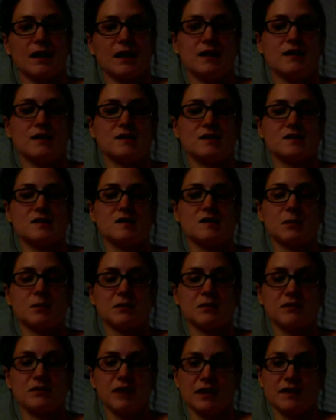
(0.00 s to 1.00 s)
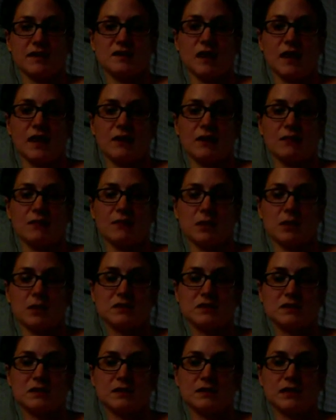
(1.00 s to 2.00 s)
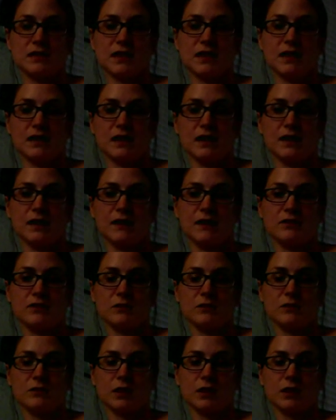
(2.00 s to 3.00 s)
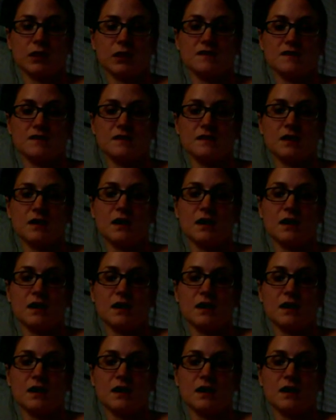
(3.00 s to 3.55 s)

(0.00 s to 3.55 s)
and it's super free, so I can post a link afterwards